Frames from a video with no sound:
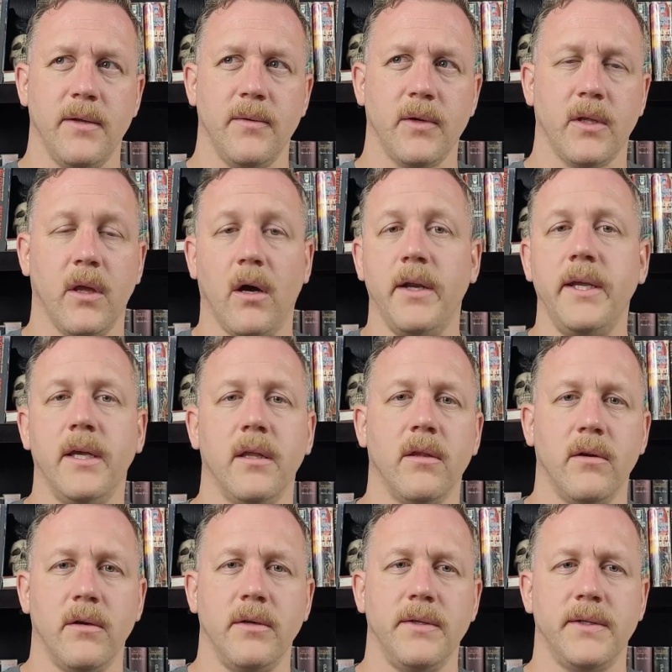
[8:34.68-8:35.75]
Claudia
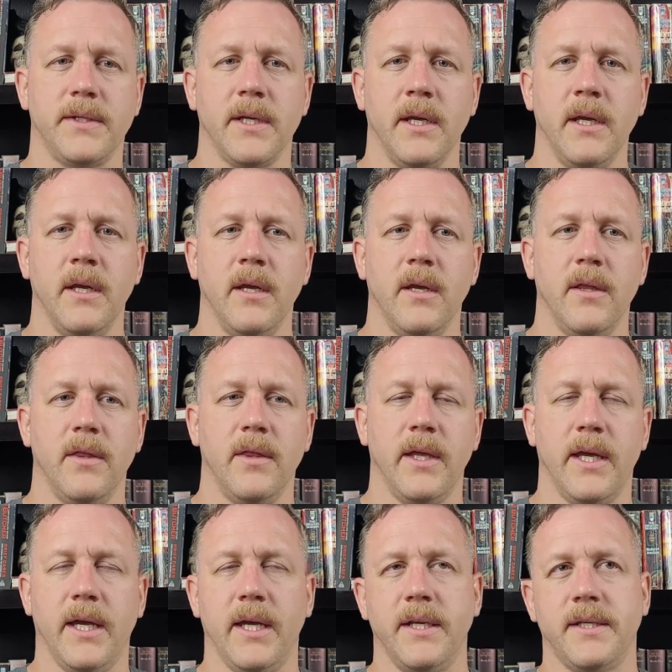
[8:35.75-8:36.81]
learns
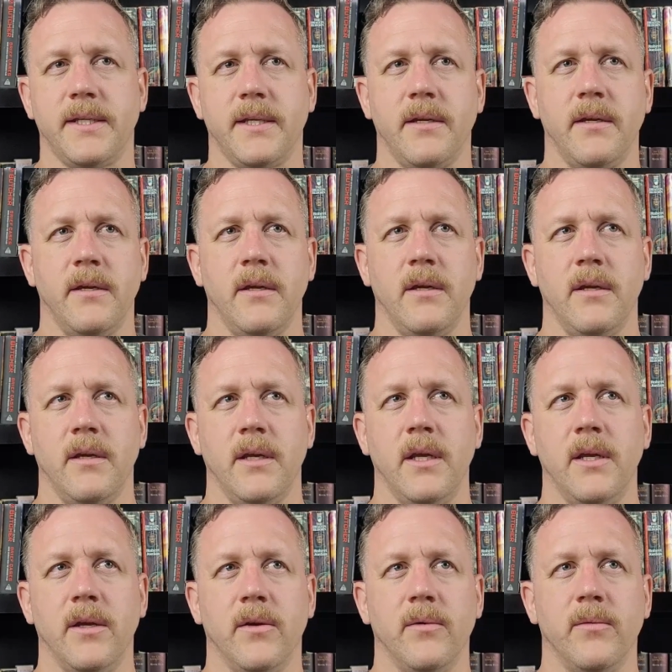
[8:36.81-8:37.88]
that,
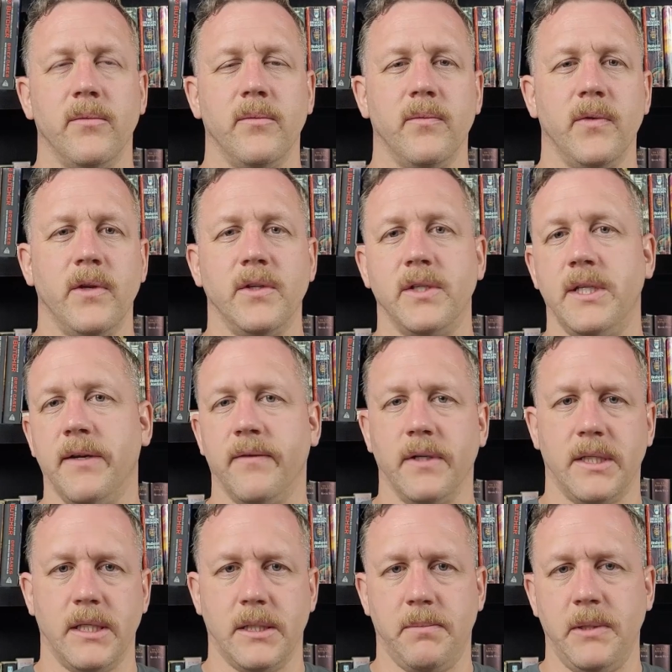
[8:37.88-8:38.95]
there's
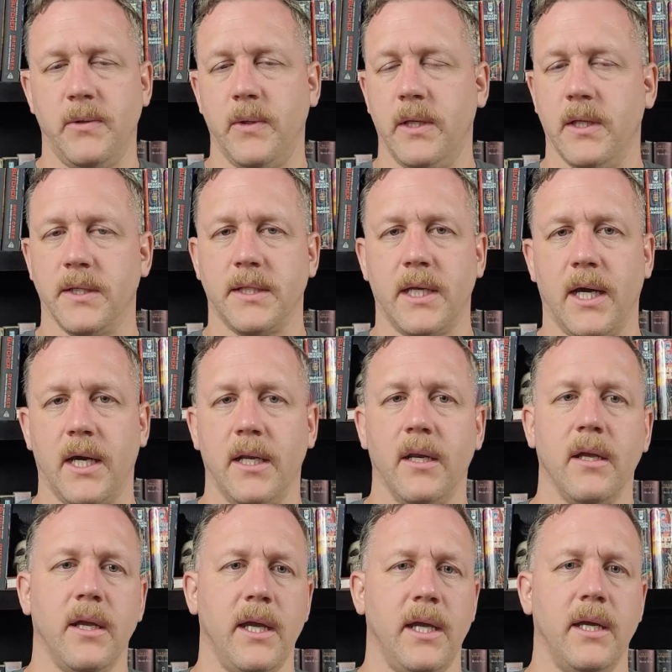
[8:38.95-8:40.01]
differences between Lestat
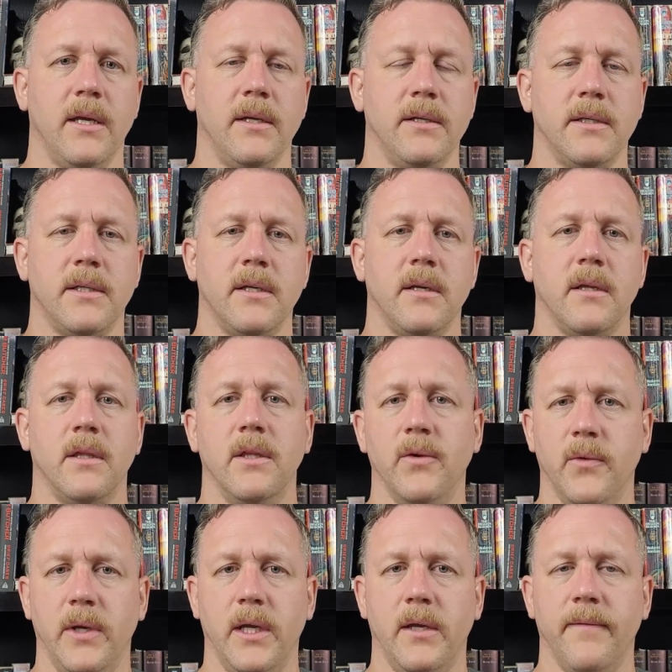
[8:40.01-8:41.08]
and
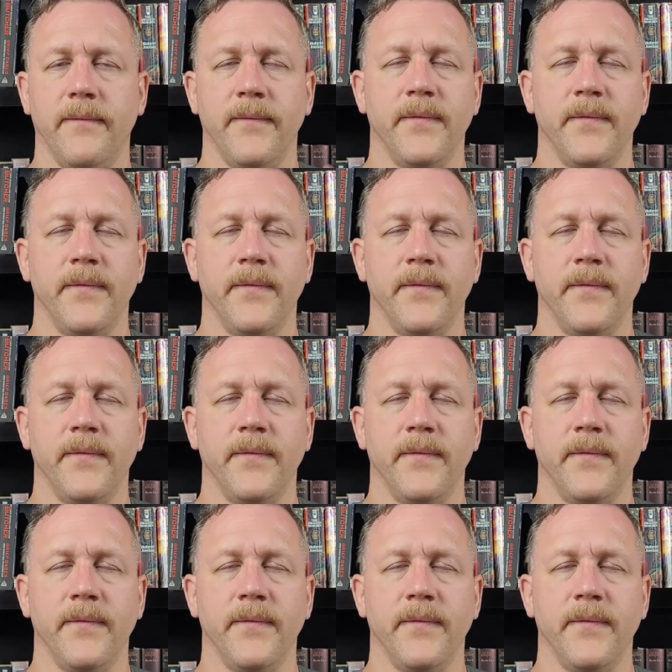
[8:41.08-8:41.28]
Louis.